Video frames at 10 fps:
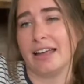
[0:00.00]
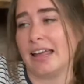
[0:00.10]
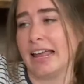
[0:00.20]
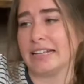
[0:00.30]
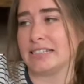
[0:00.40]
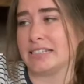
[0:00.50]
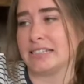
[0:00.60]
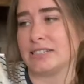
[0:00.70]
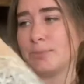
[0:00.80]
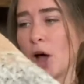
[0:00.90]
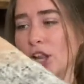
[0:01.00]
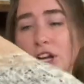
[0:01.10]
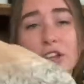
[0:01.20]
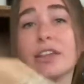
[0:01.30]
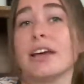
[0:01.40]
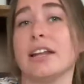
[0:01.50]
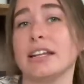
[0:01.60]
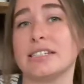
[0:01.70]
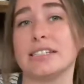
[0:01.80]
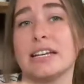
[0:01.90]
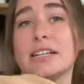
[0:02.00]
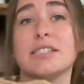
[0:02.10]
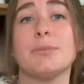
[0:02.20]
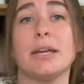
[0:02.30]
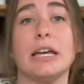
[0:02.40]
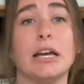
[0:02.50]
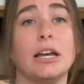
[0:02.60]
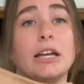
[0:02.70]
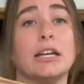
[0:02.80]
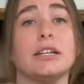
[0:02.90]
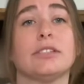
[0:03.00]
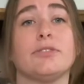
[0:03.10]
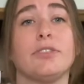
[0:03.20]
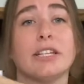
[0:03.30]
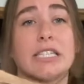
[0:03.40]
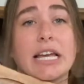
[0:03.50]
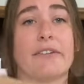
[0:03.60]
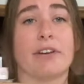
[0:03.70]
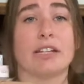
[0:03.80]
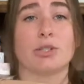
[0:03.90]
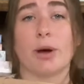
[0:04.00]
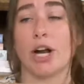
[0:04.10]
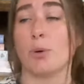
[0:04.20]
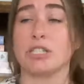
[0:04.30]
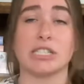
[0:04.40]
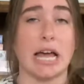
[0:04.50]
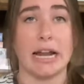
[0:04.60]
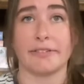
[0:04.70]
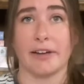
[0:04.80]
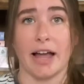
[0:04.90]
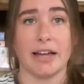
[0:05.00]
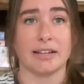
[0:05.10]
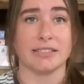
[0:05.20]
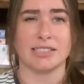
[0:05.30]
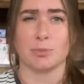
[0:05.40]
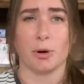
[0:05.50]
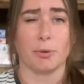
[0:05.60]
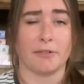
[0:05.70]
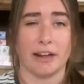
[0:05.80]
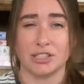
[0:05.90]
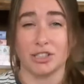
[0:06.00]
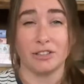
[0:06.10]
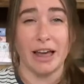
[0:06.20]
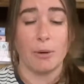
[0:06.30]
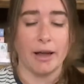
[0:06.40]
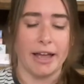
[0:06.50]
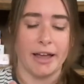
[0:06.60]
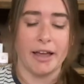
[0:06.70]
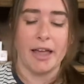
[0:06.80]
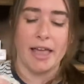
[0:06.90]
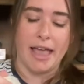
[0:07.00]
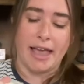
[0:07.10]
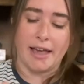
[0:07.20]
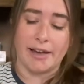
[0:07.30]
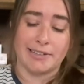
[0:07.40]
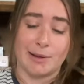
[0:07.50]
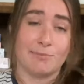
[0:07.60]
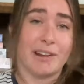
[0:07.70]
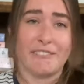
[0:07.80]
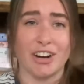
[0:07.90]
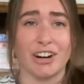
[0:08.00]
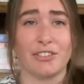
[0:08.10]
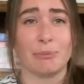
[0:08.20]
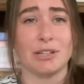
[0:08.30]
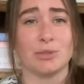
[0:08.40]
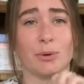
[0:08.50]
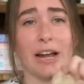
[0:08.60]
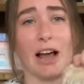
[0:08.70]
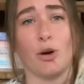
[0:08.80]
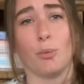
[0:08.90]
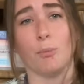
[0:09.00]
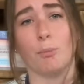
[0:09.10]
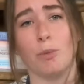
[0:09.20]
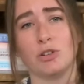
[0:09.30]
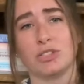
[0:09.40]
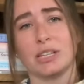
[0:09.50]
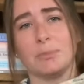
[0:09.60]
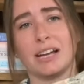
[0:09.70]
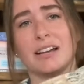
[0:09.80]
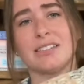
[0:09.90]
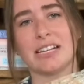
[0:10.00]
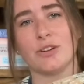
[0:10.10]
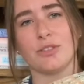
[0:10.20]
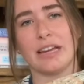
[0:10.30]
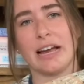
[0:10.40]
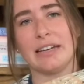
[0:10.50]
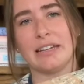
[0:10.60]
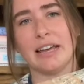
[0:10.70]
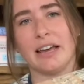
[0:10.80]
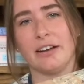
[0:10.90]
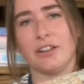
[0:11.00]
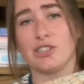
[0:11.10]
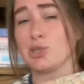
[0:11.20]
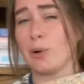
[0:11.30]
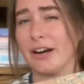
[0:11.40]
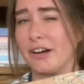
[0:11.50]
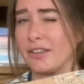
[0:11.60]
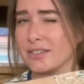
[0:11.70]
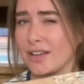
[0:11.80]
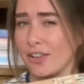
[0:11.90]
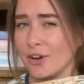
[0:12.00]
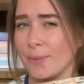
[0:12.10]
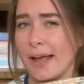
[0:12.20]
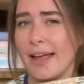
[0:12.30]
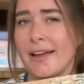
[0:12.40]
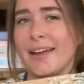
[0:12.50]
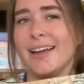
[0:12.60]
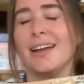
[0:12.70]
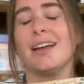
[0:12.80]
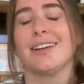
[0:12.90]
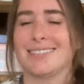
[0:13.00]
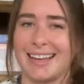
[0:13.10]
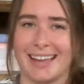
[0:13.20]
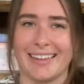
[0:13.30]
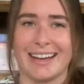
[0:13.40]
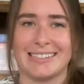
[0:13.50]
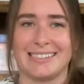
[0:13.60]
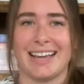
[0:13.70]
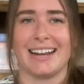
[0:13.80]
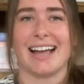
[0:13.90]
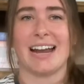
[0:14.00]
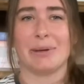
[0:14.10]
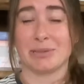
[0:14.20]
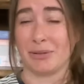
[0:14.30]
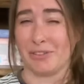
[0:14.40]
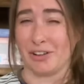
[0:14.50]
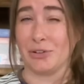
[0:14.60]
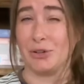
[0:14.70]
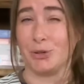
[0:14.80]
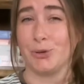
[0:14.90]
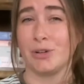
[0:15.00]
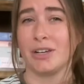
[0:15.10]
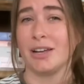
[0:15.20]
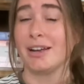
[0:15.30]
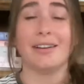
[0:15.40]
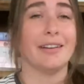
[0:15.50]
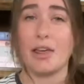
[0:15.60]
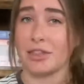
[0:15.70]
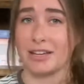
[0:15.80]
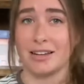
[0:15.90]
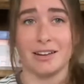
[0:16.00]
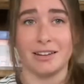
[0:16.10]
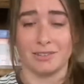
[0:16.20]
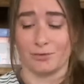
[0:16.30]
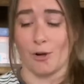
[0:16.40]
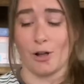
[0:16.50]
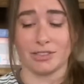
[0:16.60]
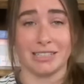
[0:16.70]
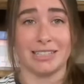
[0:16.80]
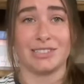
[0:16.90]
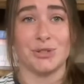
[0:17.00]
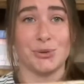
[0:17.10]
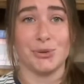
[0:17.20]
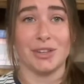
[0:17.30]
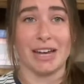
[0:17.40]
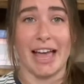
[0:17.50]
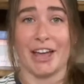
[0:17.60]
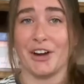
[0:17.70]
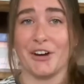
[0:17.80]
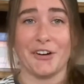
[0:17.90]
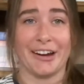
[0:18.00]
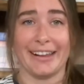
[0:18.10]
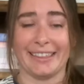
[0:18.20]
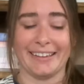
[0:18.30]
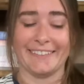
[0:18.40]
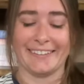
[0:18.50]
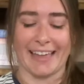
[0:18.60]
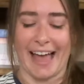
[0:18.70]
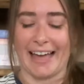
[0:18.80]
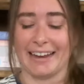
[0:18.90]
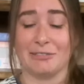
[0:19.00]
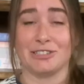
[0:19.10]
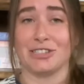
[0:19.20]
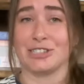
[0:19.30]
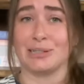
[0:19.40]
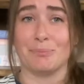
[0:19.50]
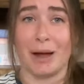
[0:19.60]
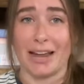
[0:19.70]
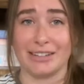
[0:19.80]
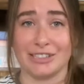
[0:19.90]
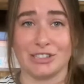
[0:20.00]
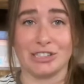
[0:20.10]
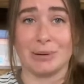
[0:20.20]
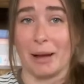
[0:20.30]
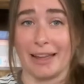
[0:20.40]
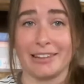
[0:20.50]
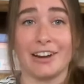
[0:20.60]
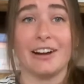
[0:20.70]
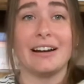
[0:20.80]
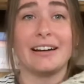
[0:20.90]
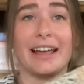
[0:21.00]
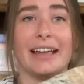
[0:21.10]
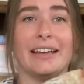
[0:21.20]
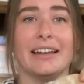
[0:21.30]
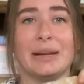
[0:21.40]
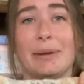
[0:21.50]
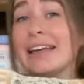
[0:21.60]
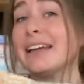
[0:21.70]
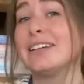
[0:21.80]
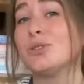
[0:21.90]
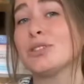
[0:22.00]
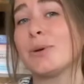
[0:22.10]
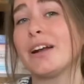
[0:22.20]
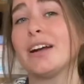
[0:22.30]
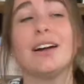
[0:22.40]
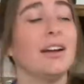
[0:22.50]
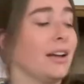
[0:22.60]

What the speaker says: it's smaller than it's intended to be. It fits like a fitted sweater, which is kind of fine because it's more professional that way. And I'm never gonna rip this one out, mostly because I don't think I'd knit another sweater in this colorway. Because again, like I said, it kind of makes me feel nude. Nothing faulted to the dyer or anything like that. It was just my decision to buy the yarn and make it into a sweater.